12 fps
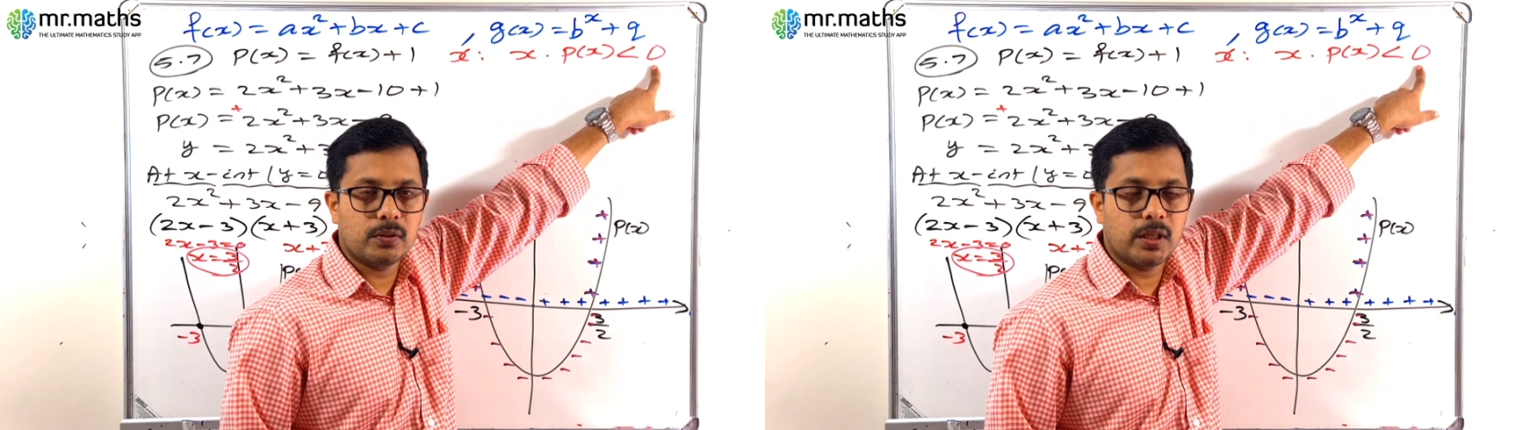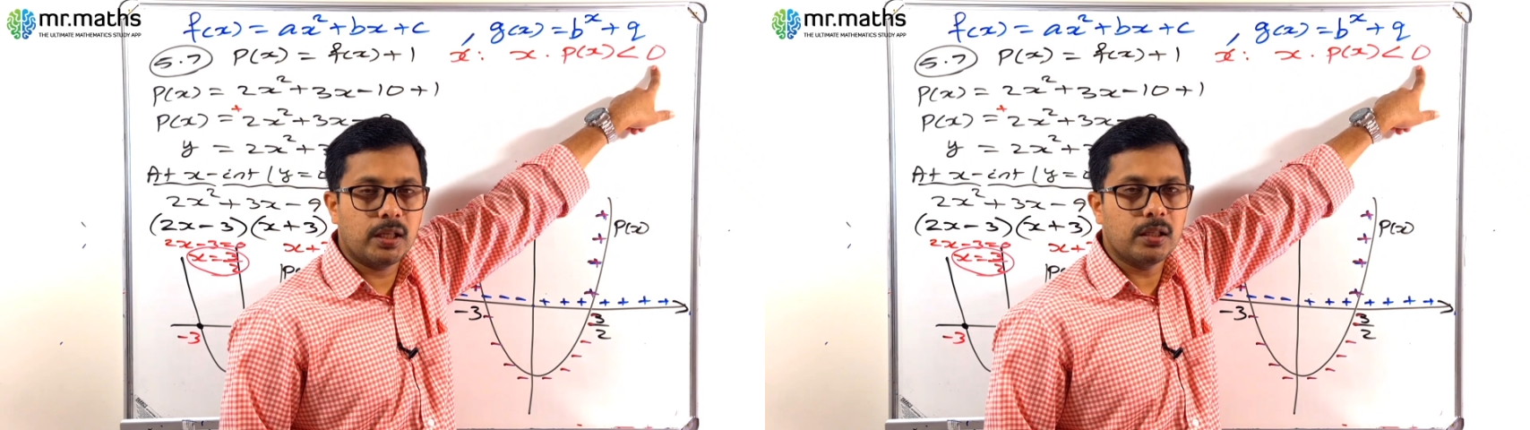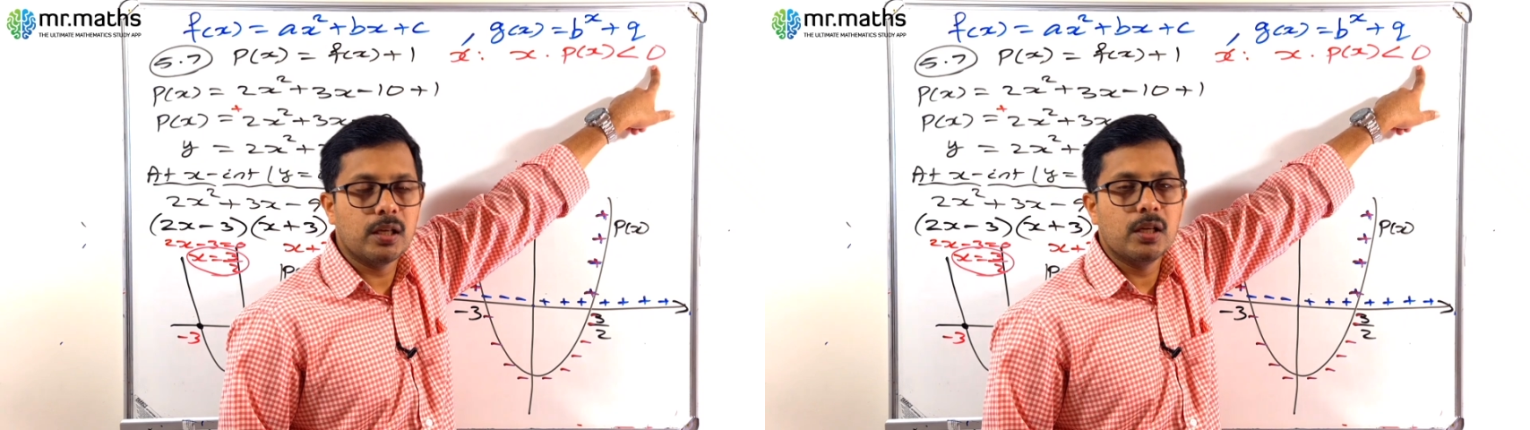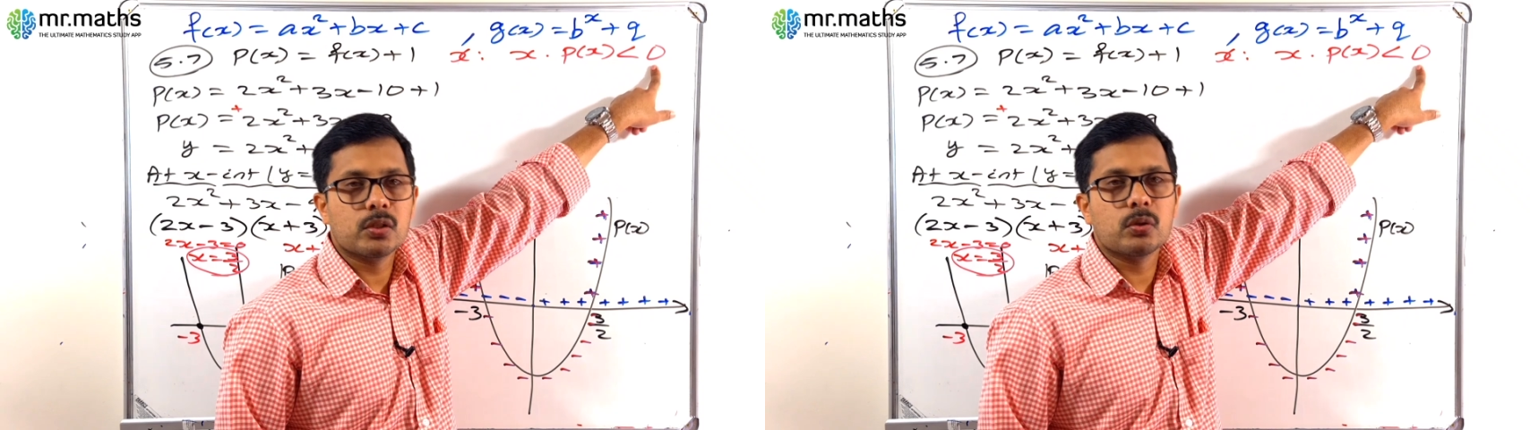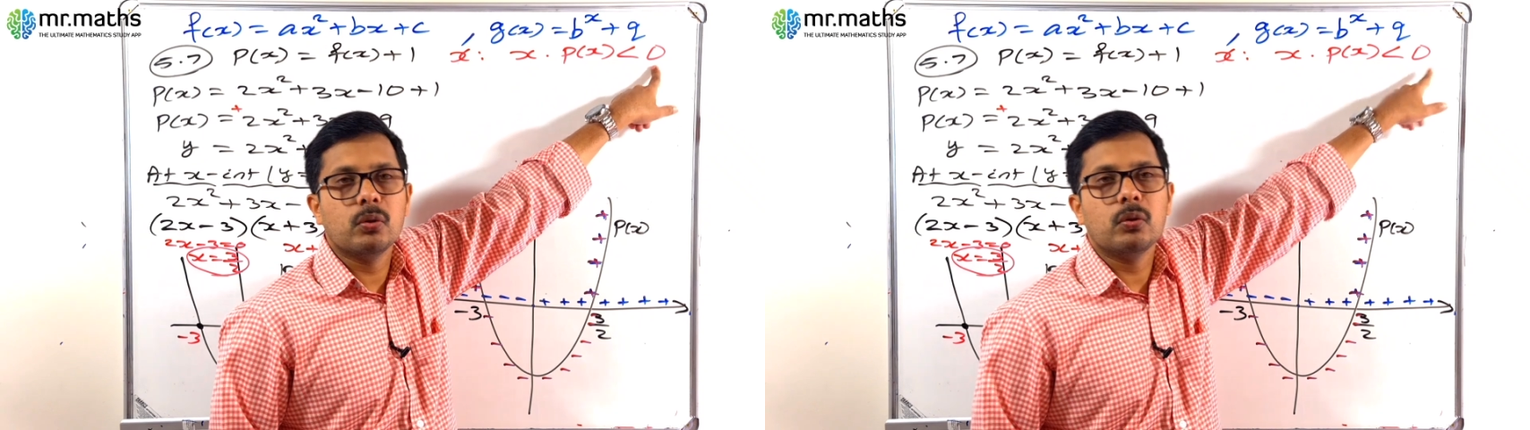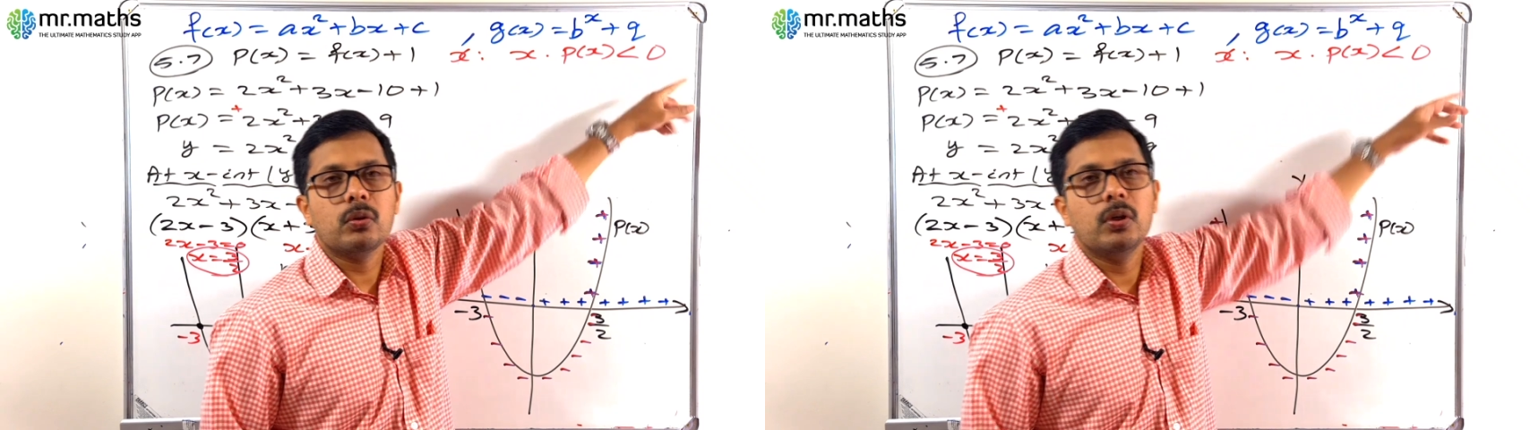Okay,
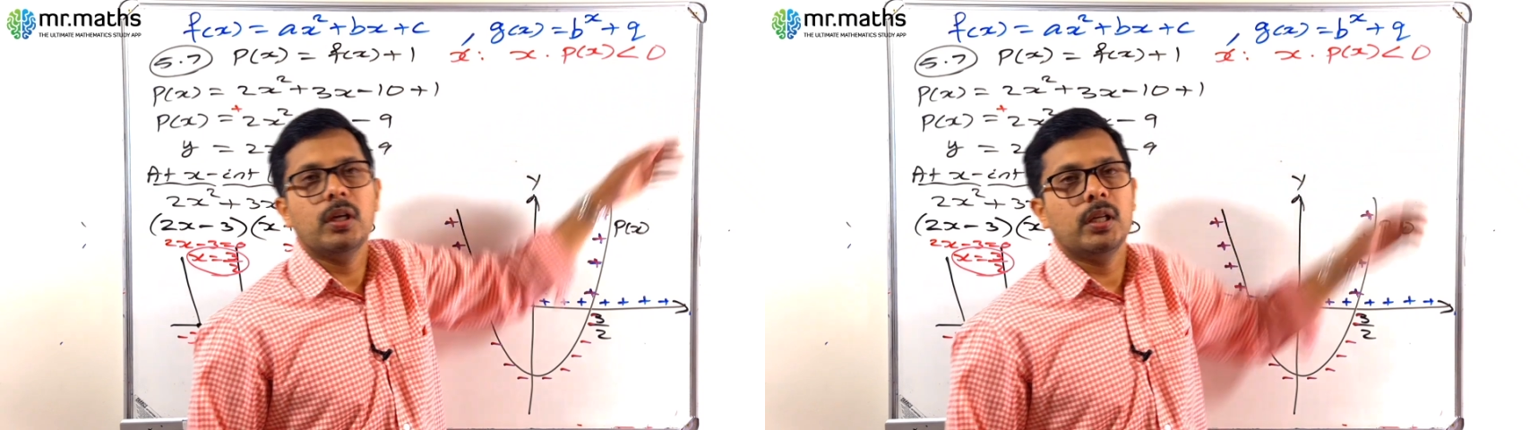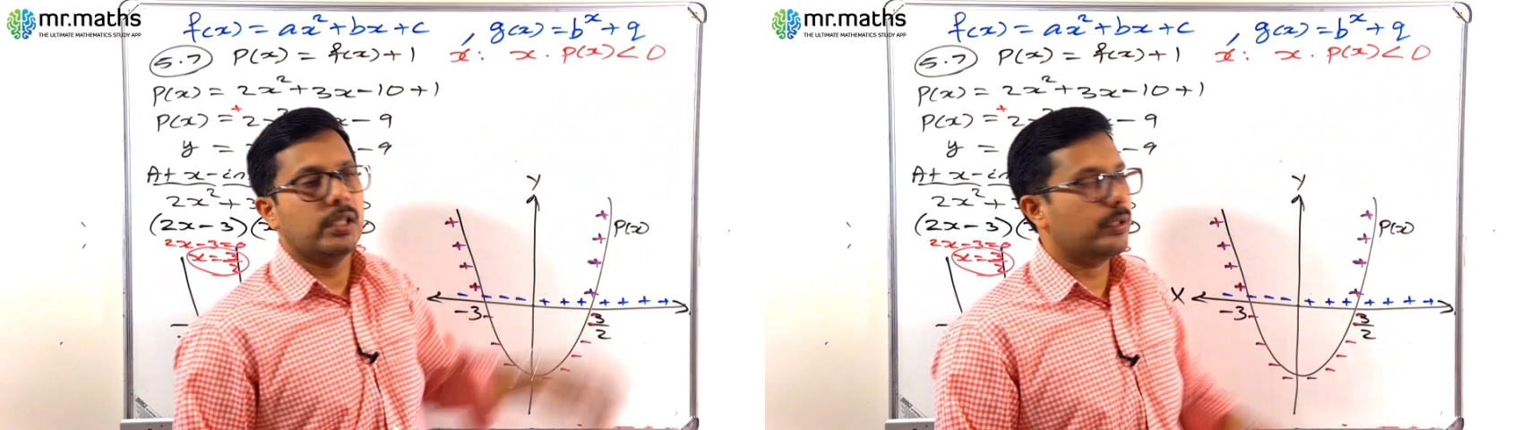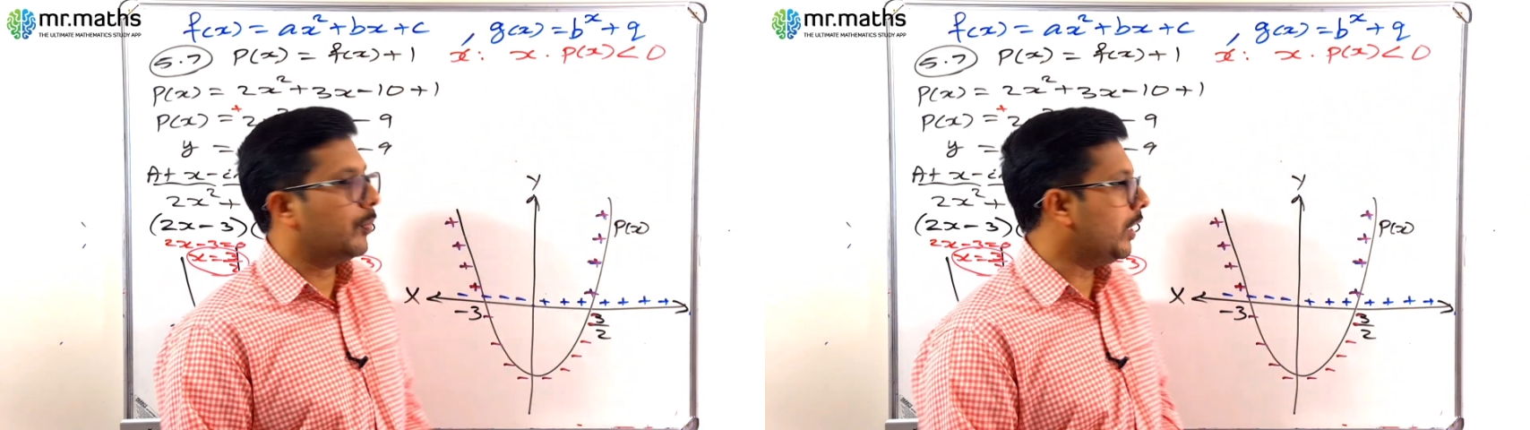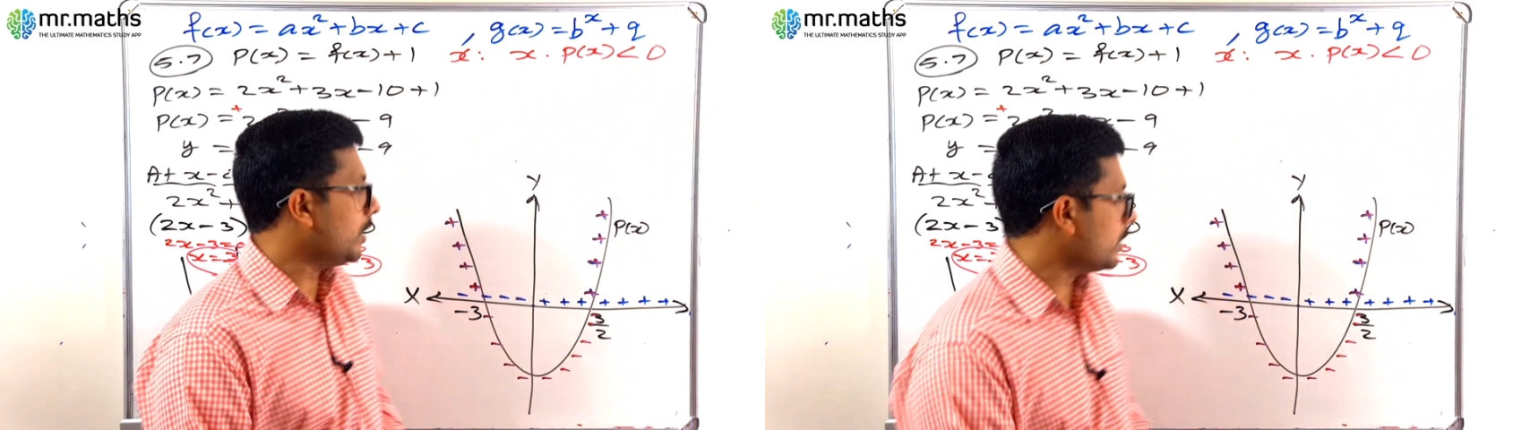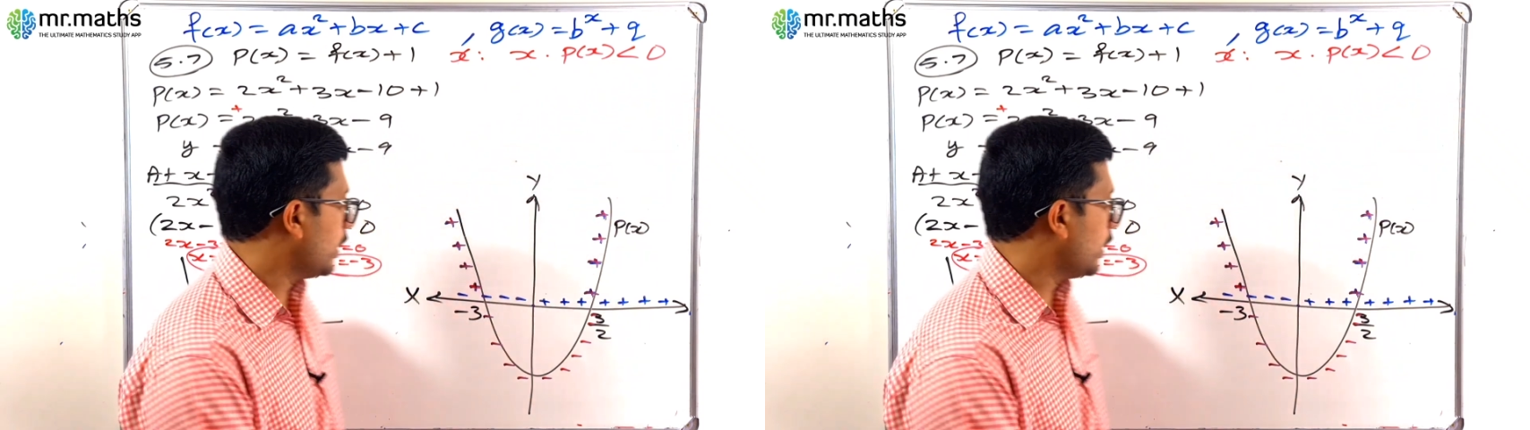so it means